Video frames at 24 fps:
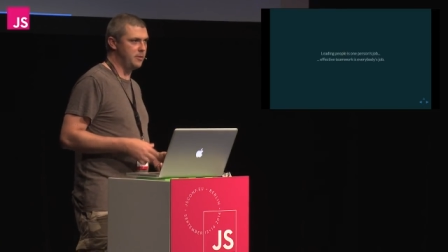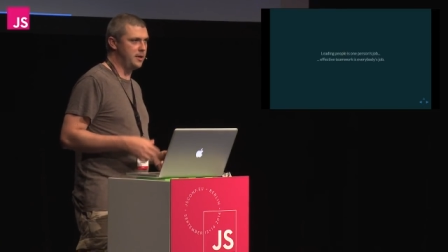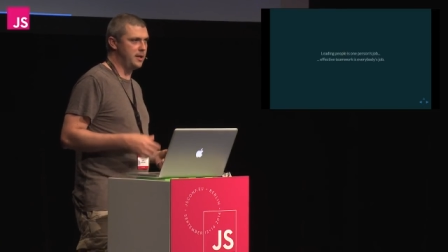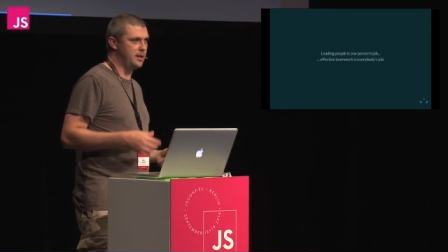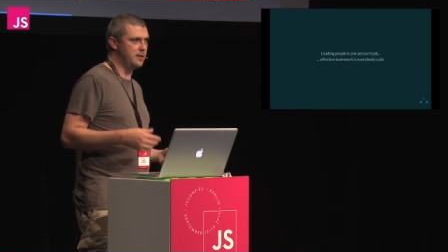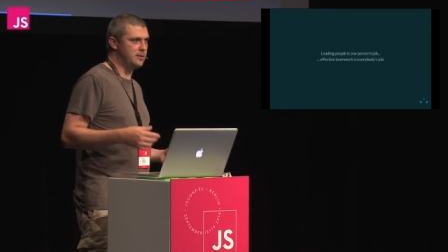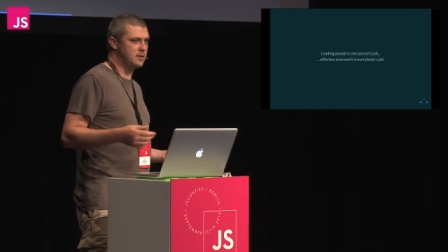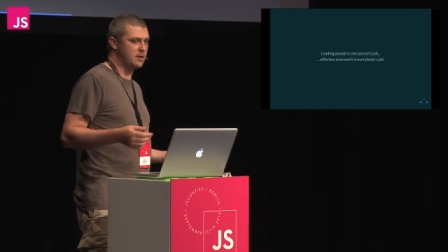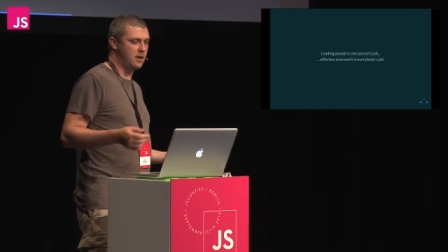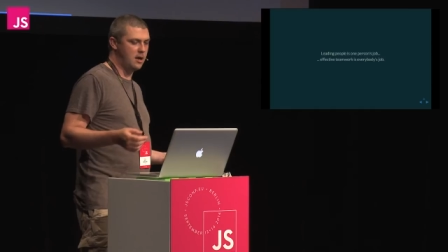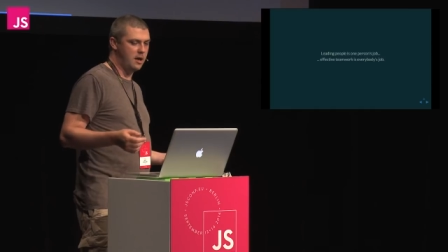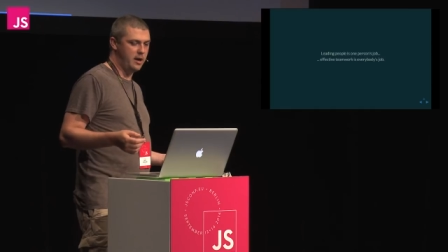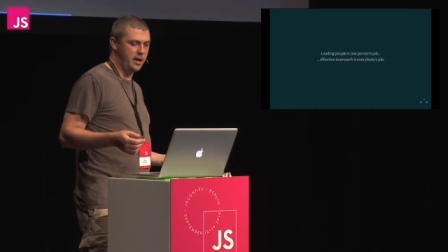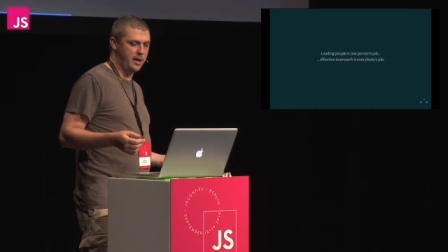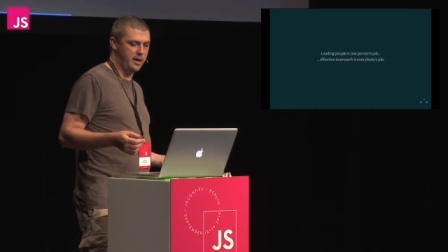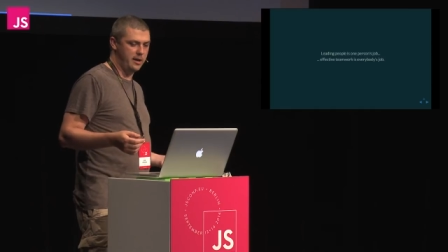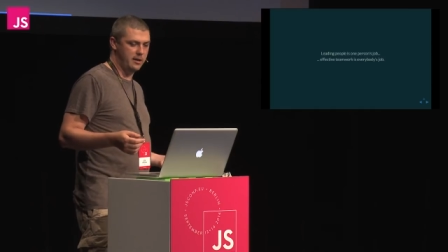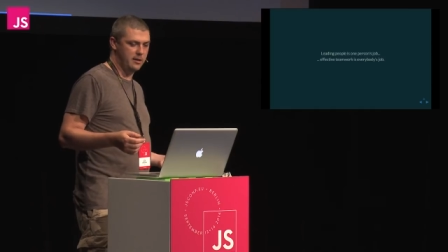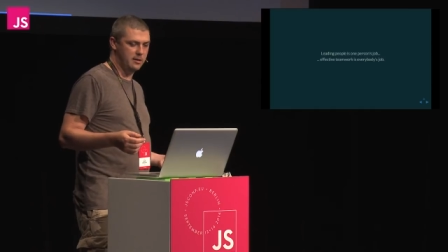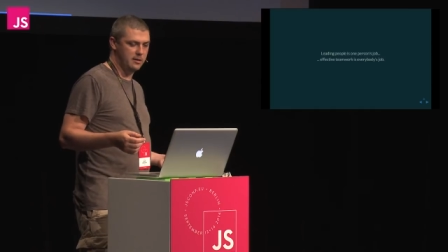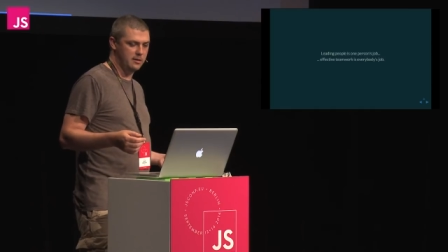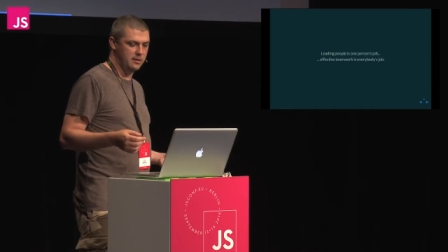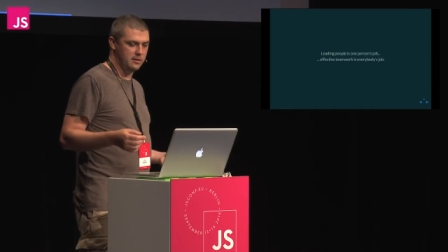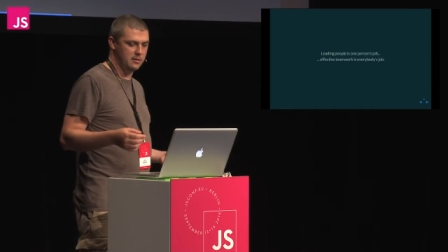The
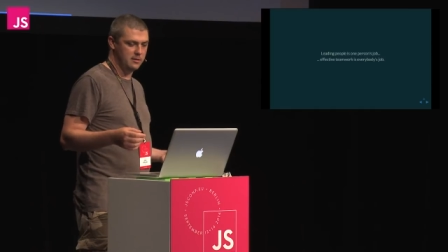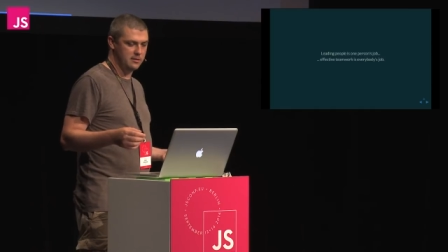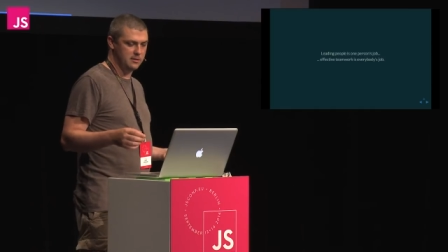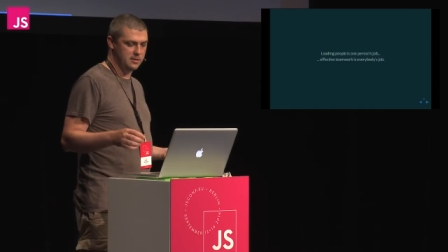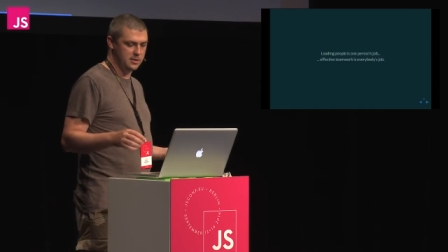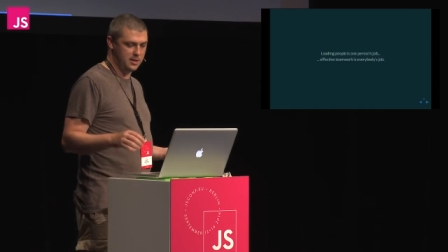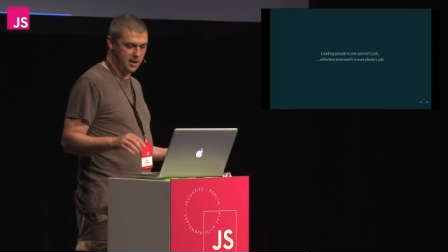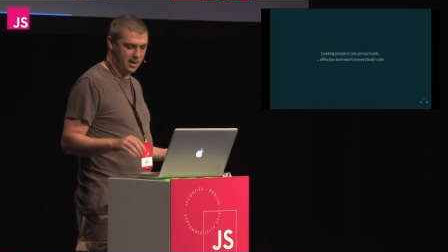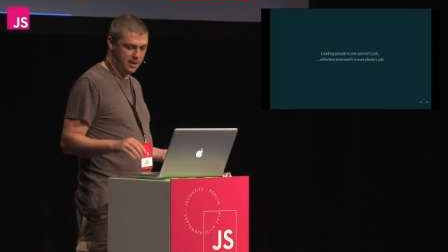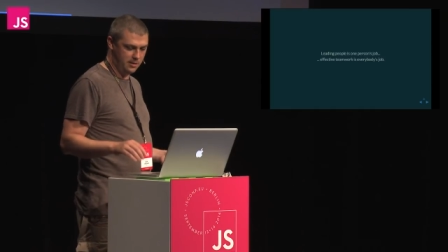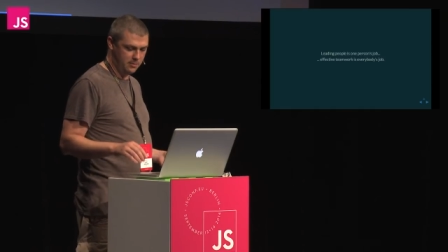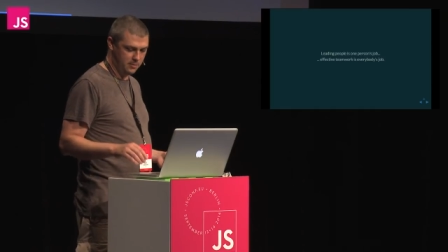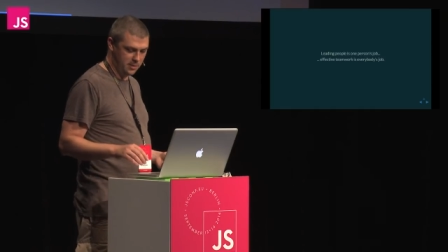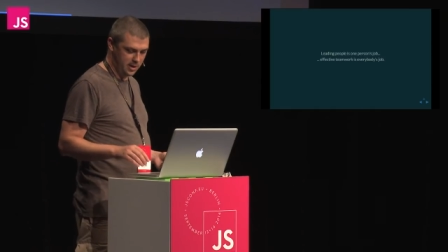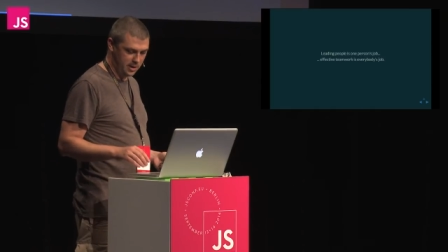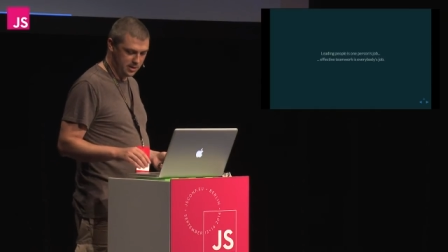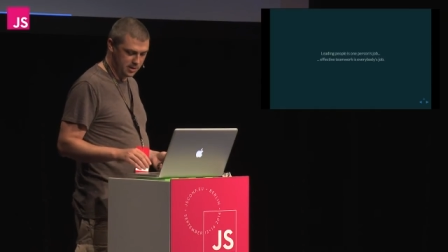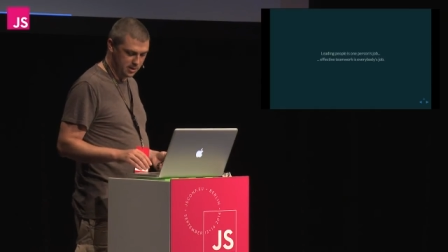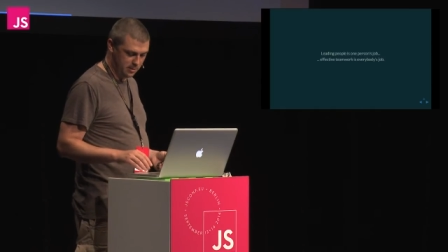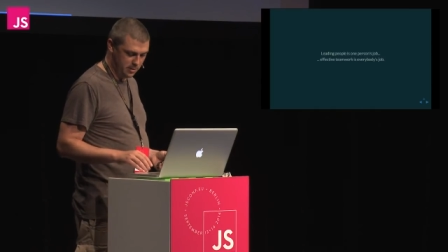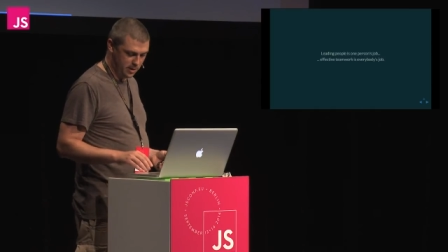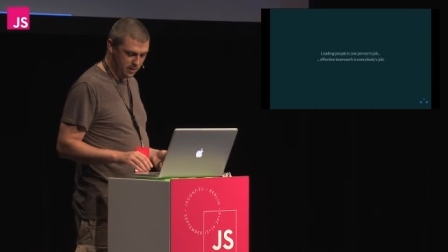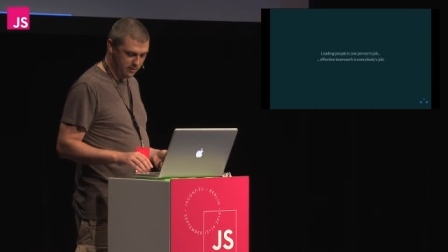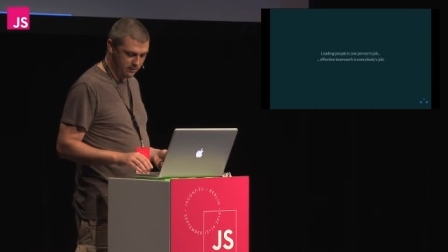entire team
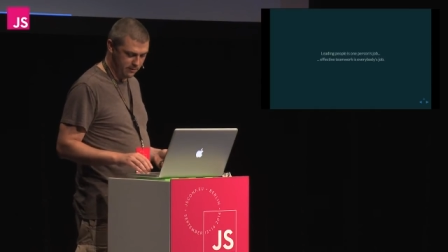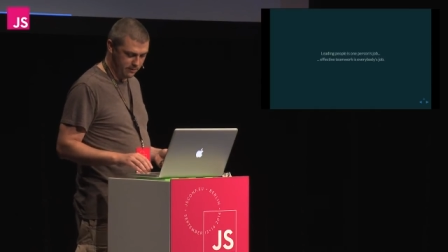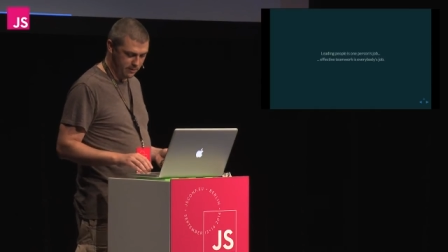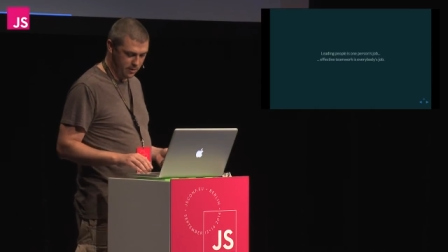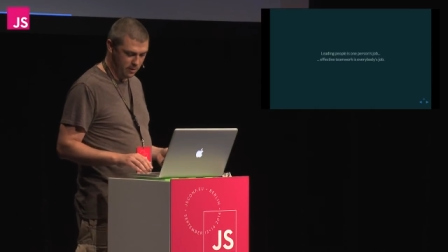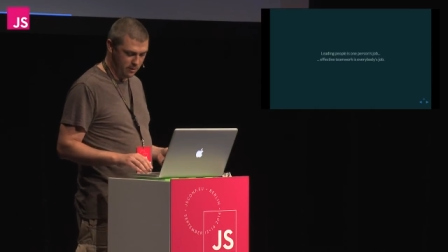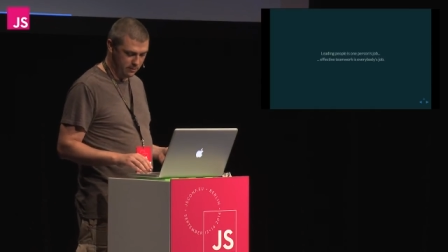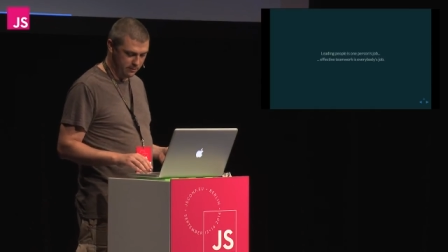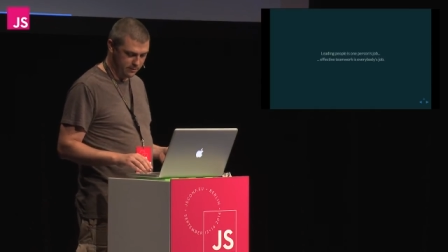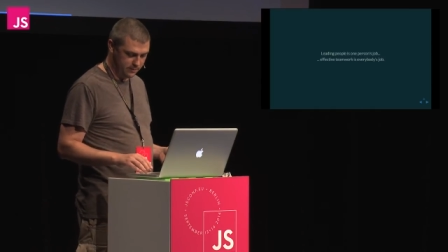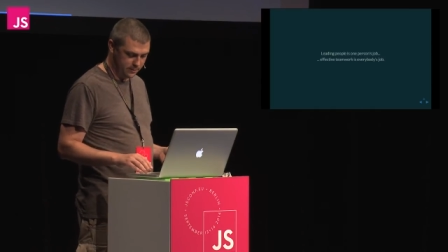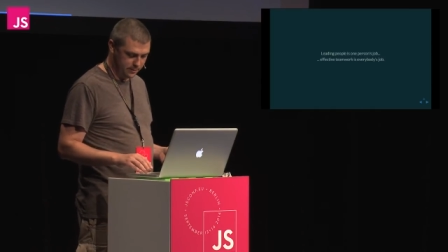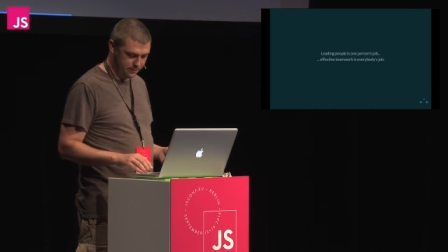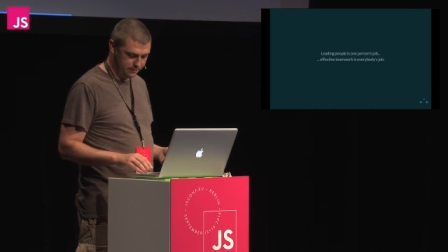needs to be involved.